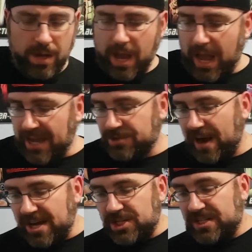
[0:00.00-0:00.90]
Uh,
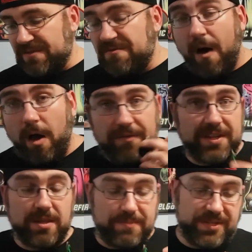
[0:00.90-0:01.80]
strategies involving
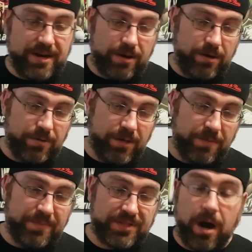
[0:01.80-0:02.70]
the Bizarro, the
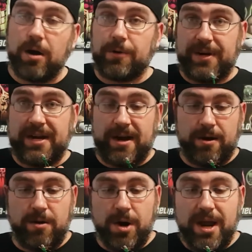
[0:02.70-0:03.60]
Bizarro Green
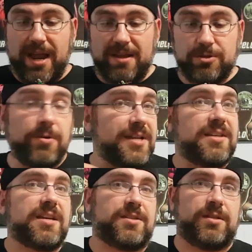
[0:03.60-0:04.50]
Arrow, do
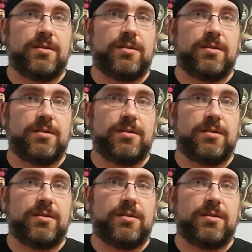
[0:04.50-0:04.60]
exist.